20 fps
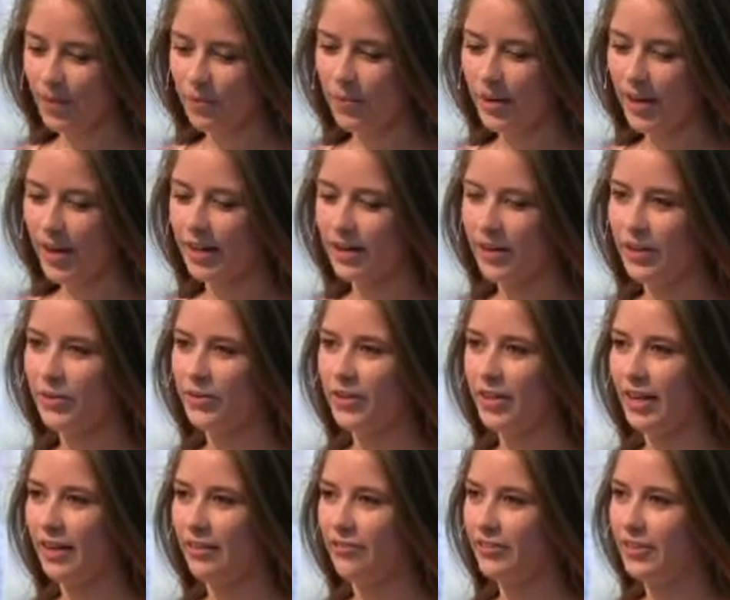but I know
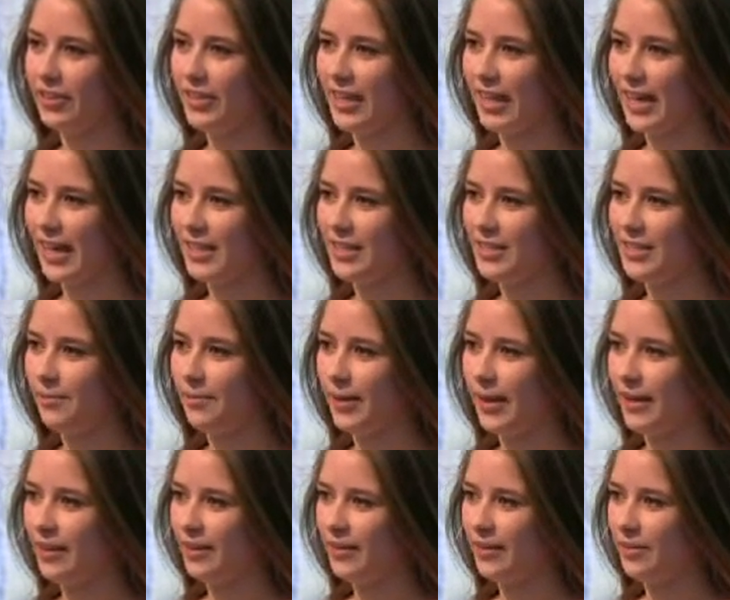that I've really had to
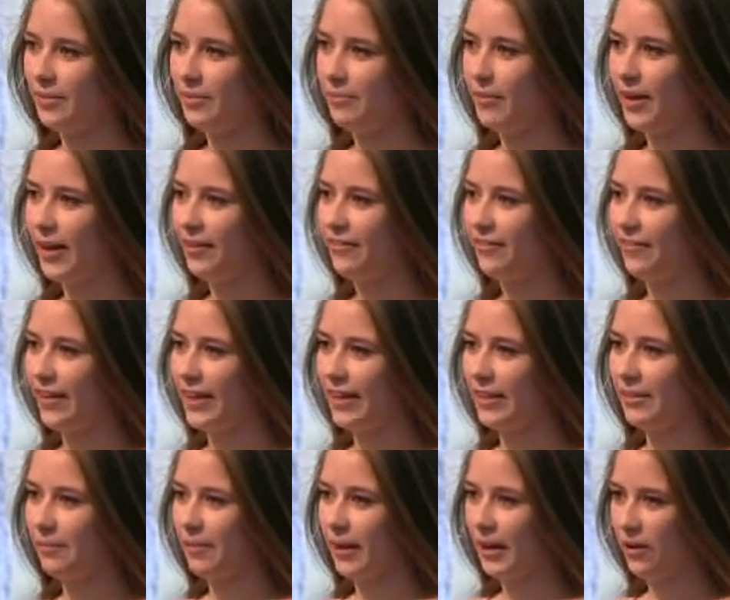make my
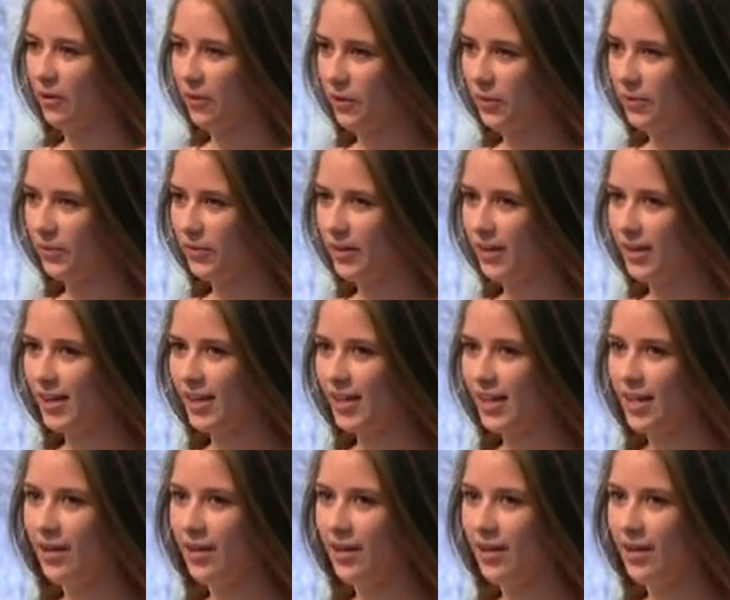faith my own.